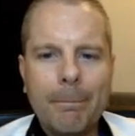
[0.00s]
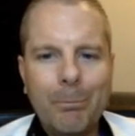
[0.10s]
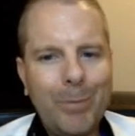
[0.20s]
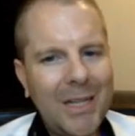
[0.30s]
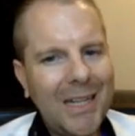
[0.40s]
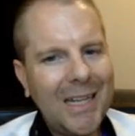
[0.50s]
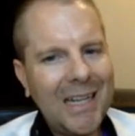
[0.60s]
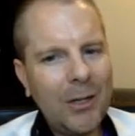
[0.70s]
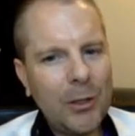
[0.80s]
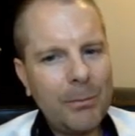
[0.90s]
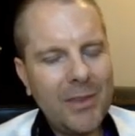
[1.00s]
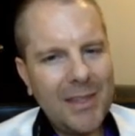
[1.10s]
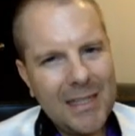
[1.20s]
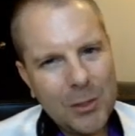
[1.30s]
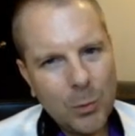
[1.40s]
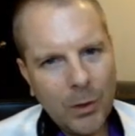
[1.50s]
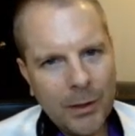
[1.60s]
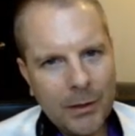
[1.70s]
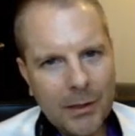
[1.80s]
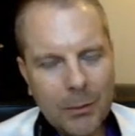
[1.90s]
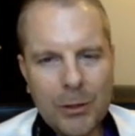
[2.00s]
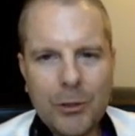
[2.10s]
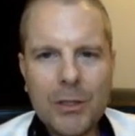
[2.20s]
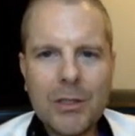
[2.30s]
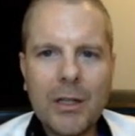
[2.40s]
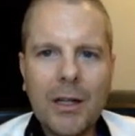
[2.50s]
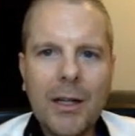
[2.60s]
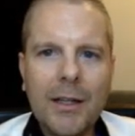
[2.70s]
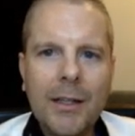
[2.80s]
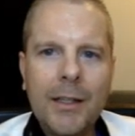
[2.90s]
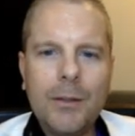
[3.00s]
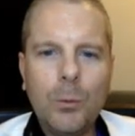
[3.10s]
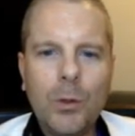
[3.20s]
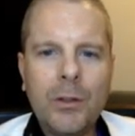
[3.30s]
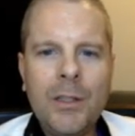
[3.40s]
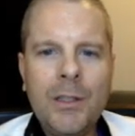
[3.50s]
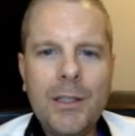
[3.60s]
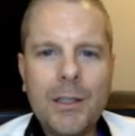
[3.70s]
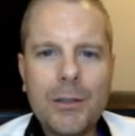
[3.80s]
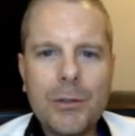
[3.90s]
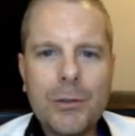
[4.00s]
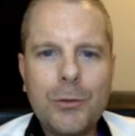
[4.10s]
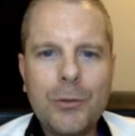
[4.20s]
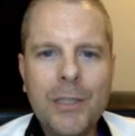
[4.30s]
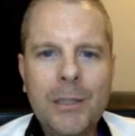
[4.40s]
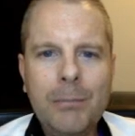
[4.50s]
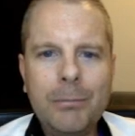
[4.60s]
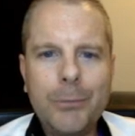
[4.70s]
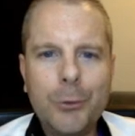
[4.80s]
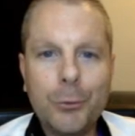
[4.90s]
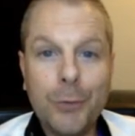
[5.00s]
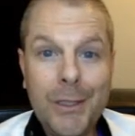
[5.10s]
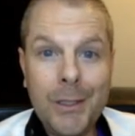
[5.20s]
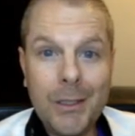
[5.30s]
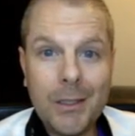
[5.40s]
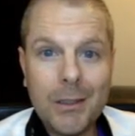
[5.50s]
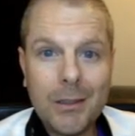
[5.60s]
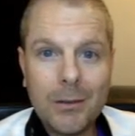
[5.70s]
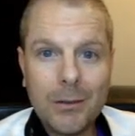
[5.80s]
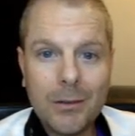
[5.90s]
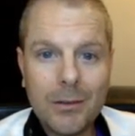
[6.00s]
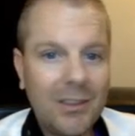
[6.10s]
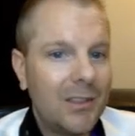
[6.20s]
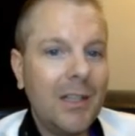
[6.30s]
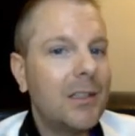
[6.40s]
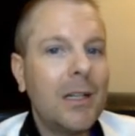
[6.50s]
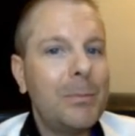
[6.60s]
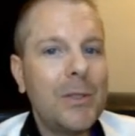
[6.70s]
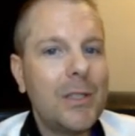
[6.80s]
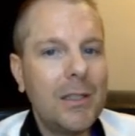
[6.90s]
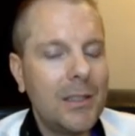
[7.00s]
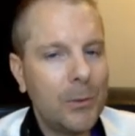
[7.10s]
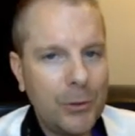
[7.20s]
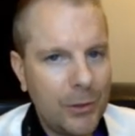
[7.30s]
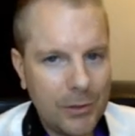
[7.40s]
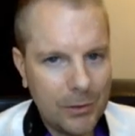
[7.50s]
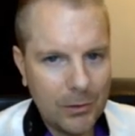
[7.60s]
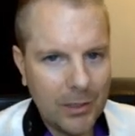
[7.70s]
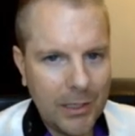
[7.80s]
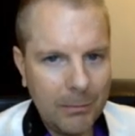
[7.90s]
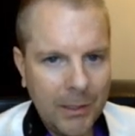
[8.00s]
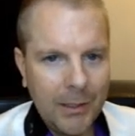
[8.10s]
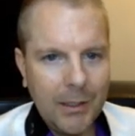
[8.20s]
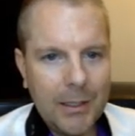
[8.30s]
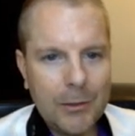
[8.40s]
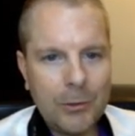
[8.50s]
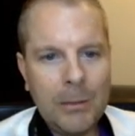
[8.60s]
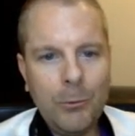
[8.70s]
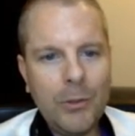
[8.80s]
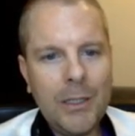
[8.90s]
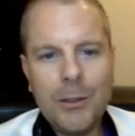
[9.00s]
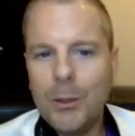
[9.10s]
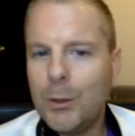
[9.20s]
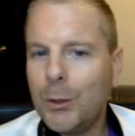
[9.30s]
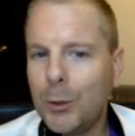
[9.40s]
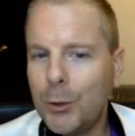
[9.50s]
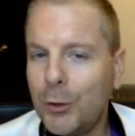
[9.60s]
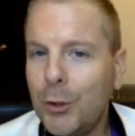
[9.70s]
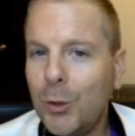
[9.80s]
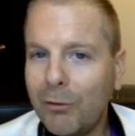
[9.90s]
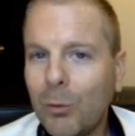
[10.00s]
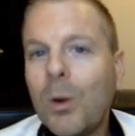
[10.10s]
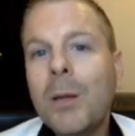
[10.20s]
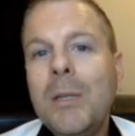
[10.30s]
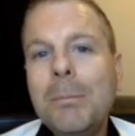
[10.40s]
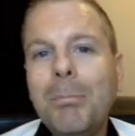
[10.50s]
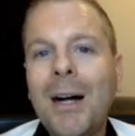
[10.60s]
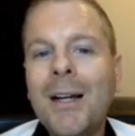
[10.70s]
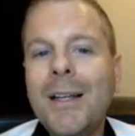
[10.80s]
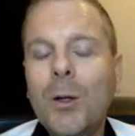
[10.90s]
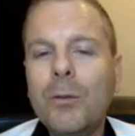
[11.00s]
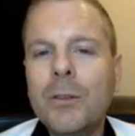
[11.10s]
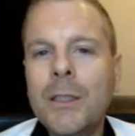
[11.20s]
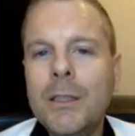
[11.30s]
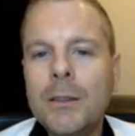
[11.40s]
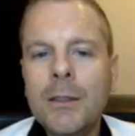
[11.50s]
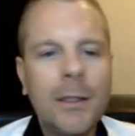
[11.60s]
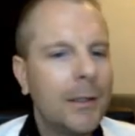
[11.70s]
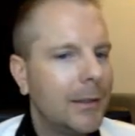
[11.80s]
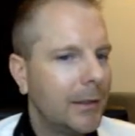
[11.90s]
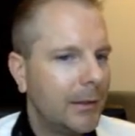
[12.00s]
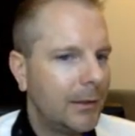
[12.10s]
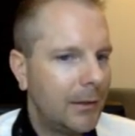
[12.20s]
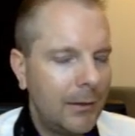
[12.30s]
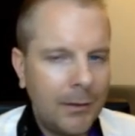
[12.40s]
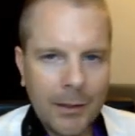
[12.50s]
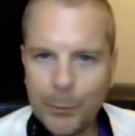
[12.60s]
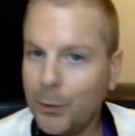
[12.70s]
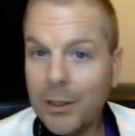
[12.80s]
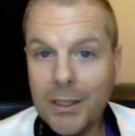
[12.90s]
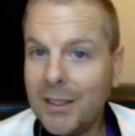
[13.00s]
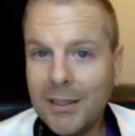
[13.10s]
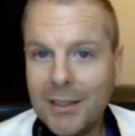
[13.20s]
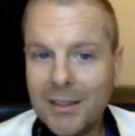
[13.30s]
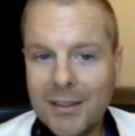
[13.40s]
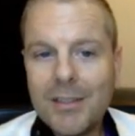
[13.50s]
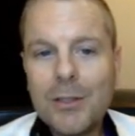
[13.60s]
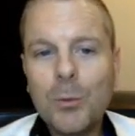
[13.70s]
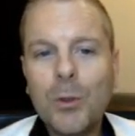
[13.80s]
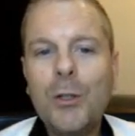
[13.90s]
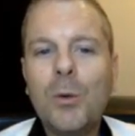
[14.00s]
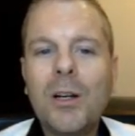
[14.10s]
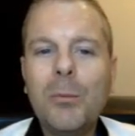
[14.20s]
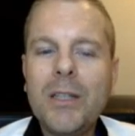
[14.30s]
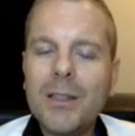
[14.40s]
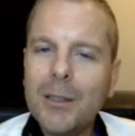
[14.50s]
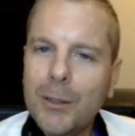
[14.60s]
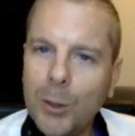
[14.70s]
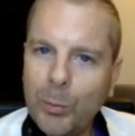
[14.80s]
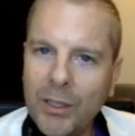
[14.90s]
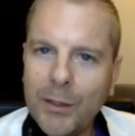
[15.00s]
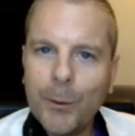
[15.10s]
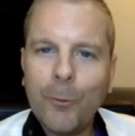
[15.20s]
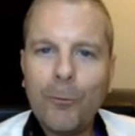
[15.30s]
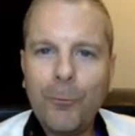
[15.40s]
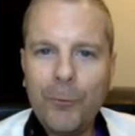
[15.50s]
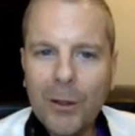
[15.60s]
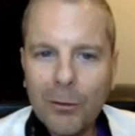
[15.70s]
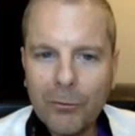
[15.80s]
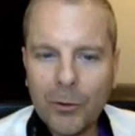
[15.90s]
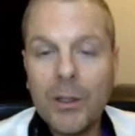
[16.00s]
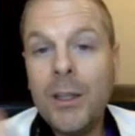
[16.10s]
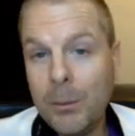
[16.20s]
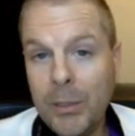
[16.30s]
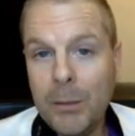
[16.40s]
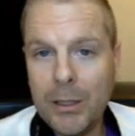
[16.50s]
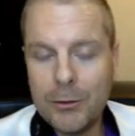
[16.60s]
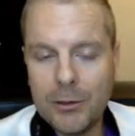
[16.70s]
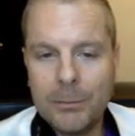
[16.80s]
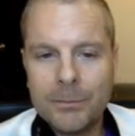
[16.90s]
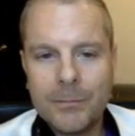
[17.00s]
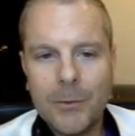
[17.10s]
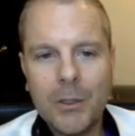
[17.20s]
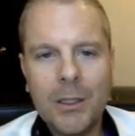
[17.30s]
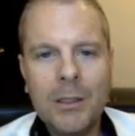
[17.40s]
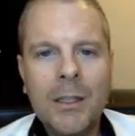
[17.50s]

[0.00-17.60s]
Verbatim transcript: but how come this one that we just got, we're in extreme greed? The exact opposite that we just described. Extreme greed. Do you ever want to be buying over here? Not really. This is where you want to be a little bit fearful in the big picture, okay?